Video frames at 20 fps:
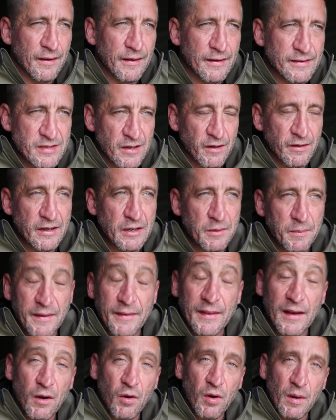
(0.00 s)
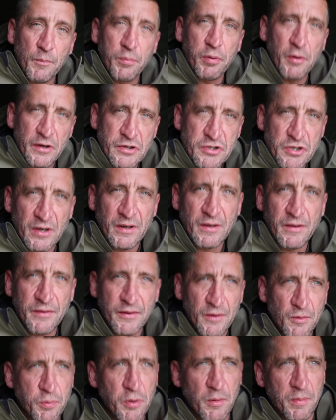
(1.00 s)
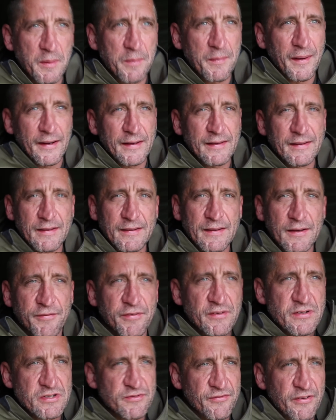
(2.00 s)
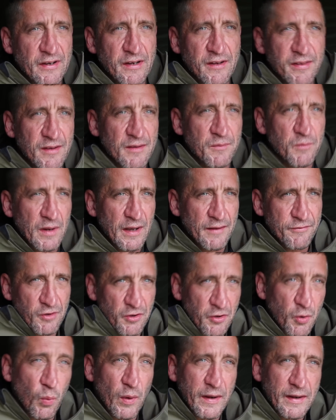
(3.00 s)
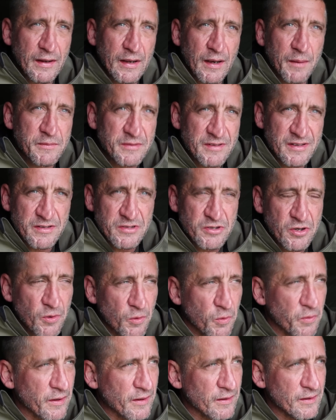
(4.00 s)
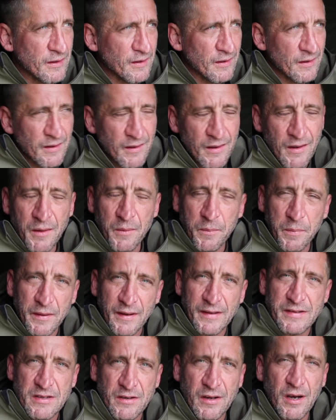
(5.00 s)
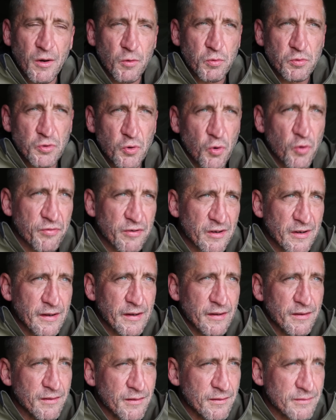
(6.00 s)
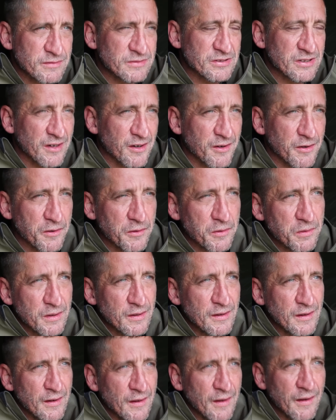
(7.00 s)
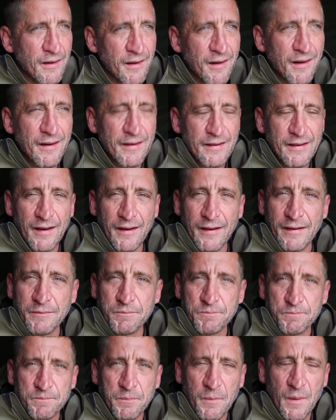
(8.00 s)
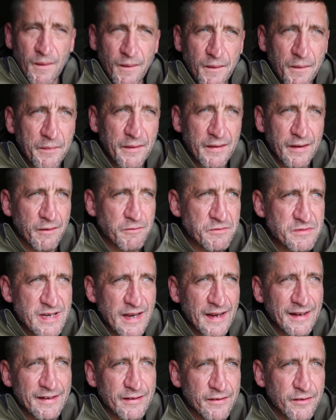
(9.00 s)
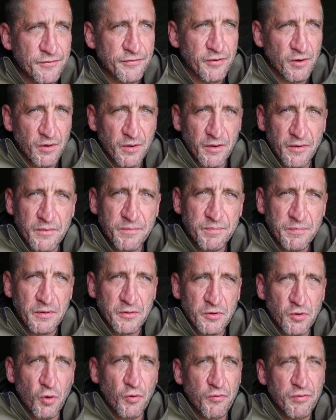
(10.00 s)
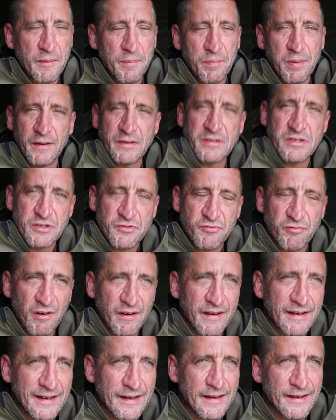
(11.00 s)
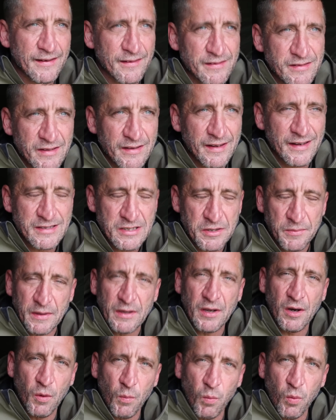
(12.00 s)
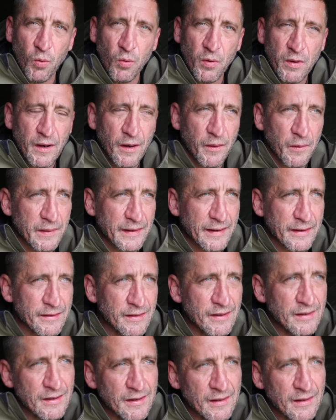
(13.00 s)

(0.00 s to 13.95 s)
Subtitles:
it's only gonna be the line pressure that'll probably make any difference, if anything. We have got the wind come to this corner, but it's a cold northerly. So again, they don't tend to follow the northerly, plus it's raining, so that's gonna be cold water going in.